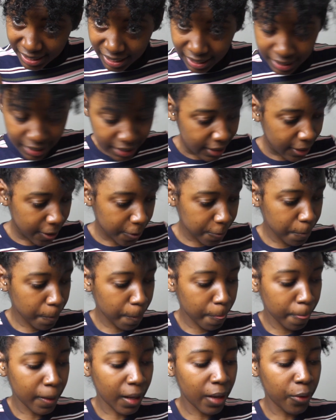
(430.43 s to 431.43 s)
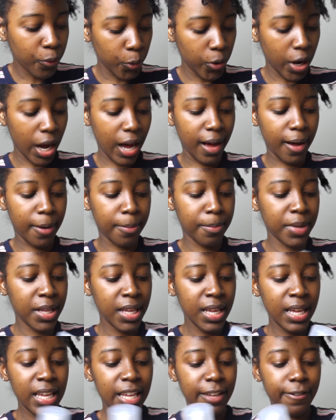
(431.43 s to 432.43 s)
here.
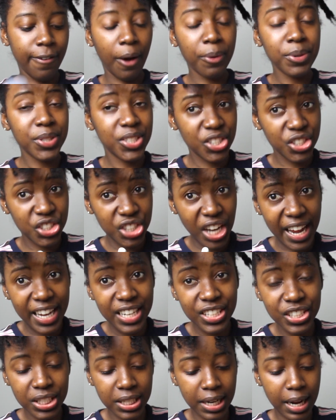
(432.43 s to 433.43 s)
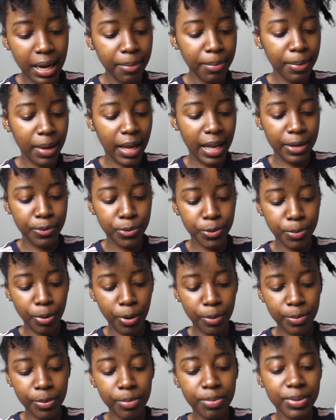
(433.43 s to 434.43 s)
If I was to change it up, I would
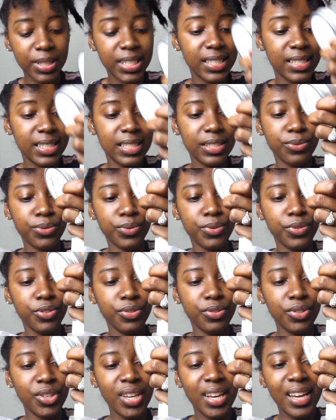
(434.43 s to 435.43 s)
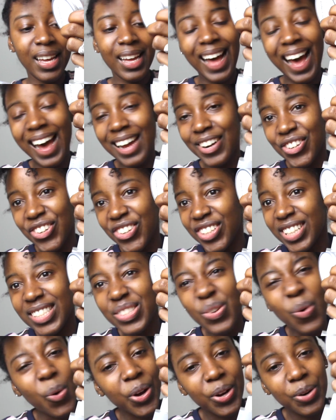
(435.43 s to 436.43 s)
probably still, I don't know, this
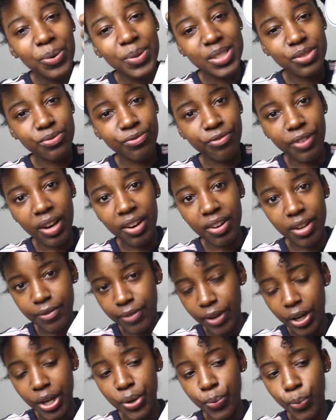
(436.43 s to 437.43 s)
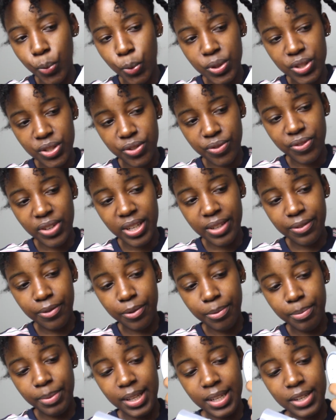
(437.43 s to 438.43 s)
oil was very, very watery.
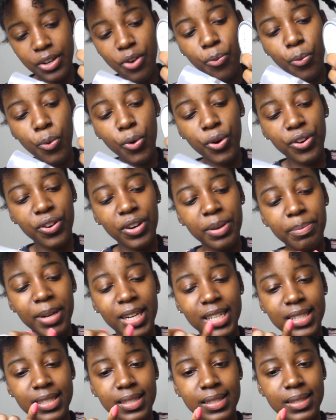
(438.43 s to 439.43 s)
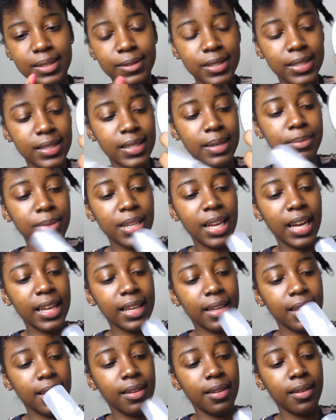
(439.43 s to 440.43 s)
Not watery, but it seemed
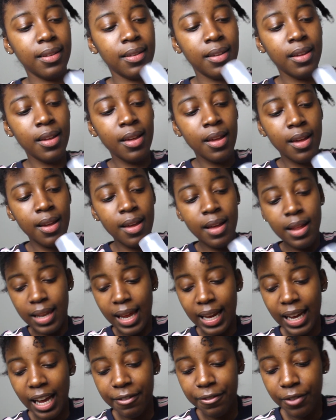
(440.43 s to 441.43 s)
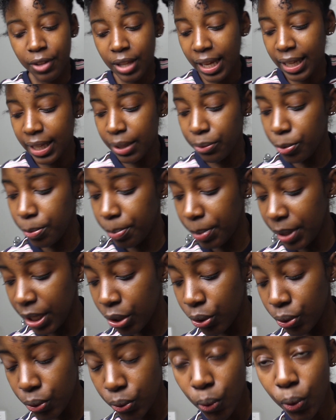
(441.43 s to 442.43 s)
like I feel like it would be a
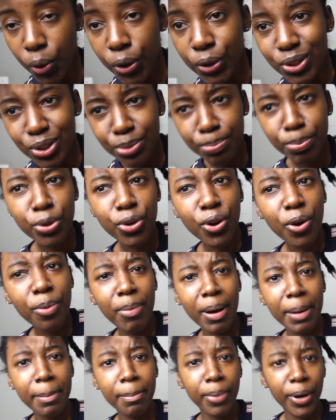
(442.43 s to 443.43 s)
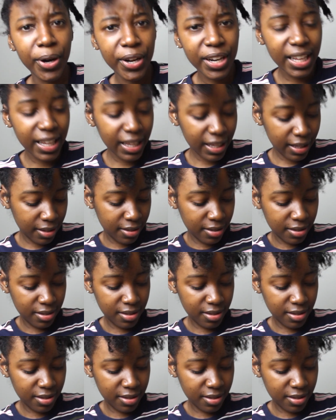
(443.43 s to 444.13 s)
good oil to put on my body